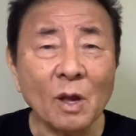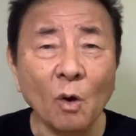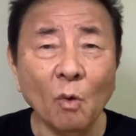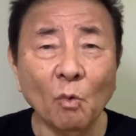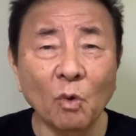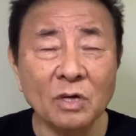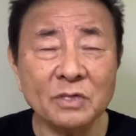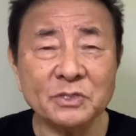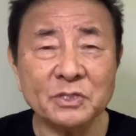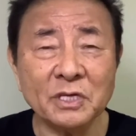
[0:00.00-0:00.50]

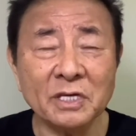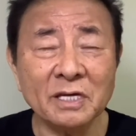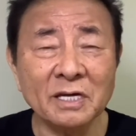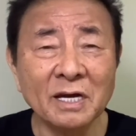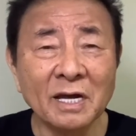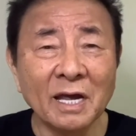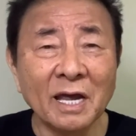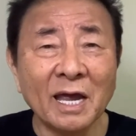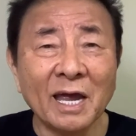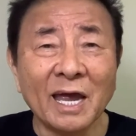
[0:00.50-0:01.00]
watching.
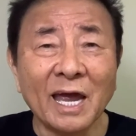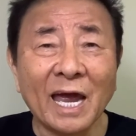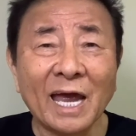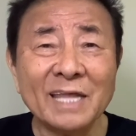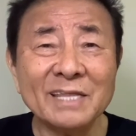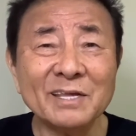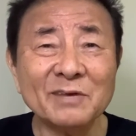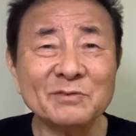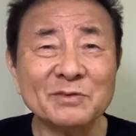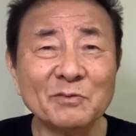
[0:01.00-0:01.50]

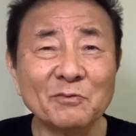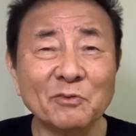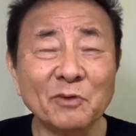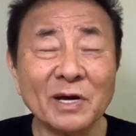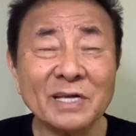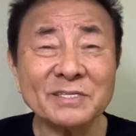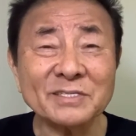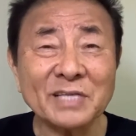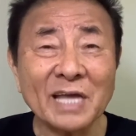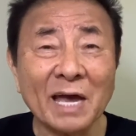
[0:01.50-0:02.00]
And the
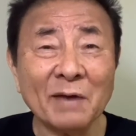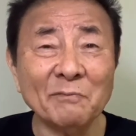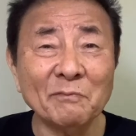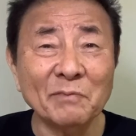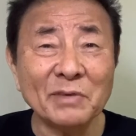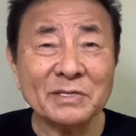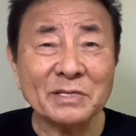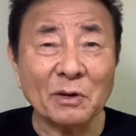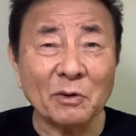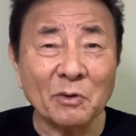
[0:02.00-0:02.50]
first time,
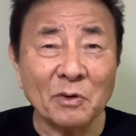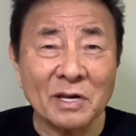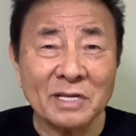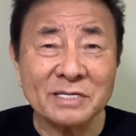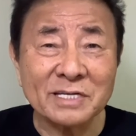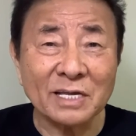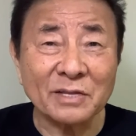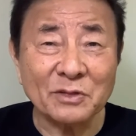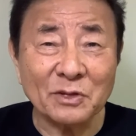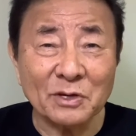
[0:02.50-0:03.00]
Mr. Goran
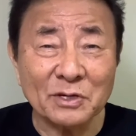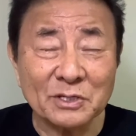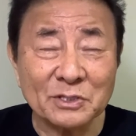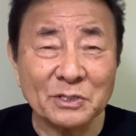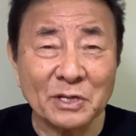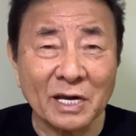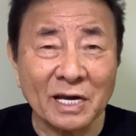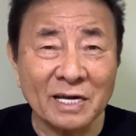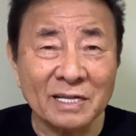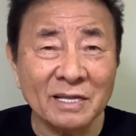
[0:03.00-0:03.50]
said 30
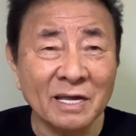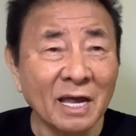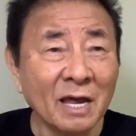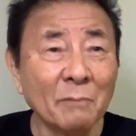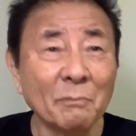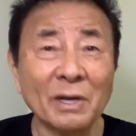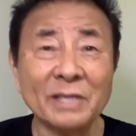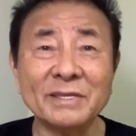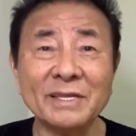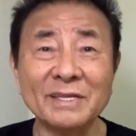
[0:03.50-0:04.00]
seconds,
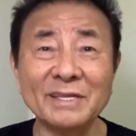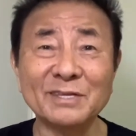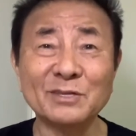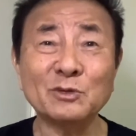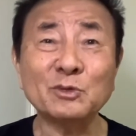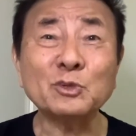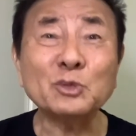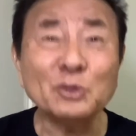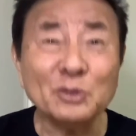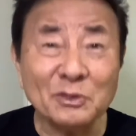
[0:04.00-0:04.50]
but
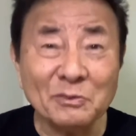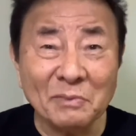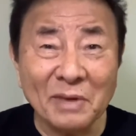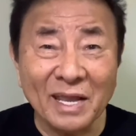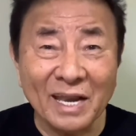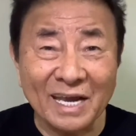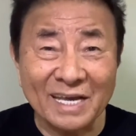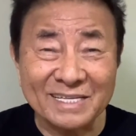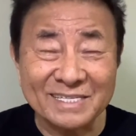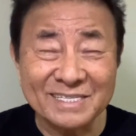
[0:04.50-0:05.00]
2
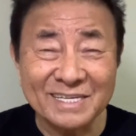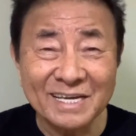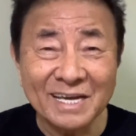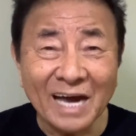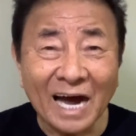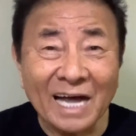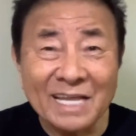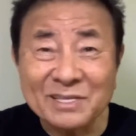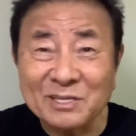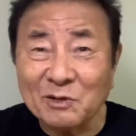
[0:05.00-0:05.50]
minutes
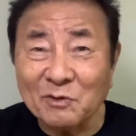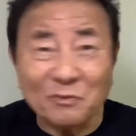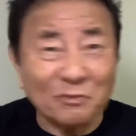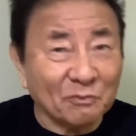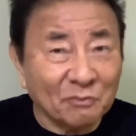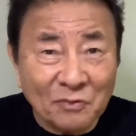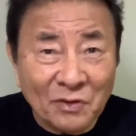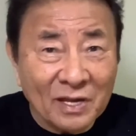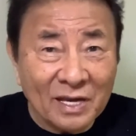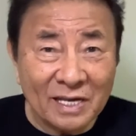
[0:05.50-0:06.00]
until
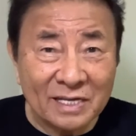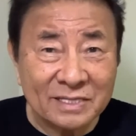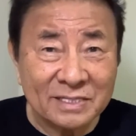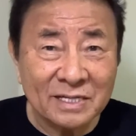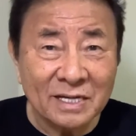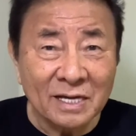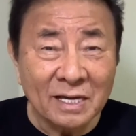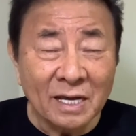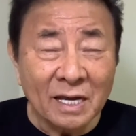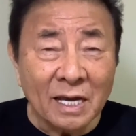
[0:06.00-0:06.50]
finish.
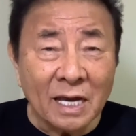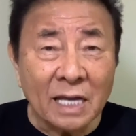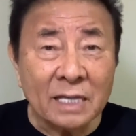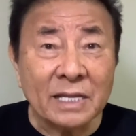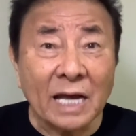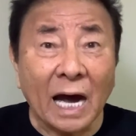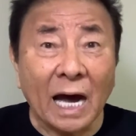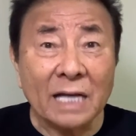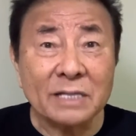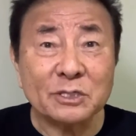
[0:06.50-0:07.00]
And
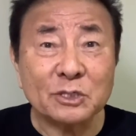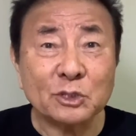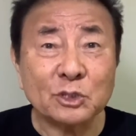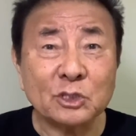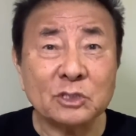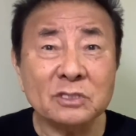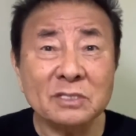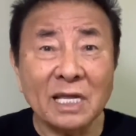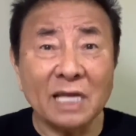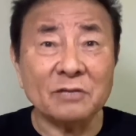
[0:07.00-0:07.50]
as
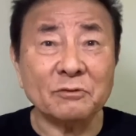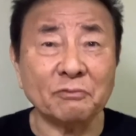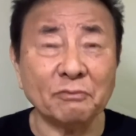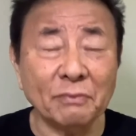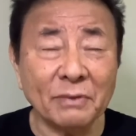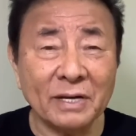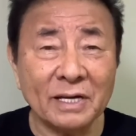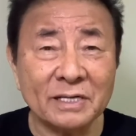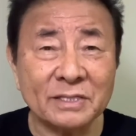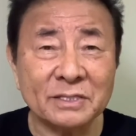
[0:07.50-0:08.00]
soon as
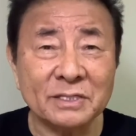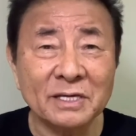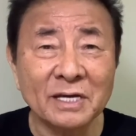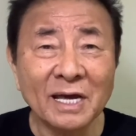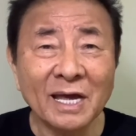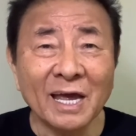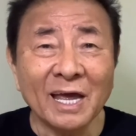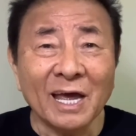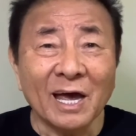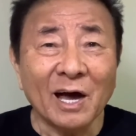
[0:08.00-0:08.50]
finish,
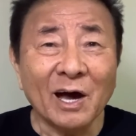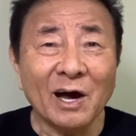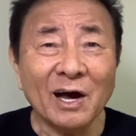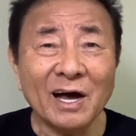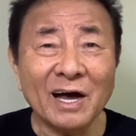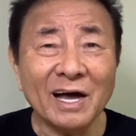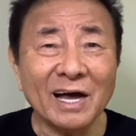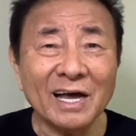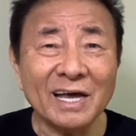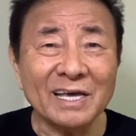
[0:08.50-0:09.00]

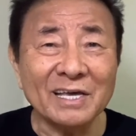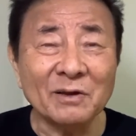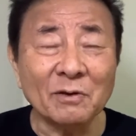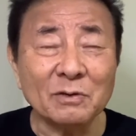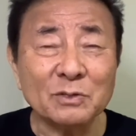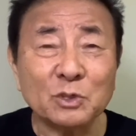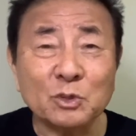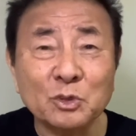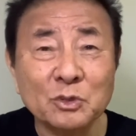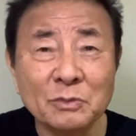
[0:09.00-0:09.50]

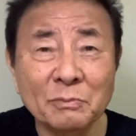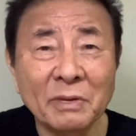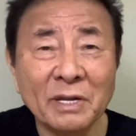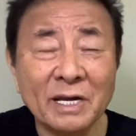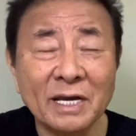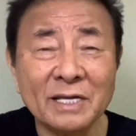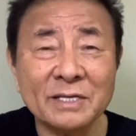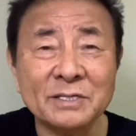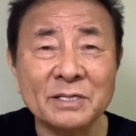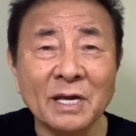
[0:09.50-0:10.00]
2
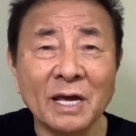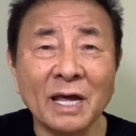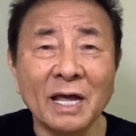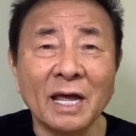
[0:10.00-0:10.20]
minutes,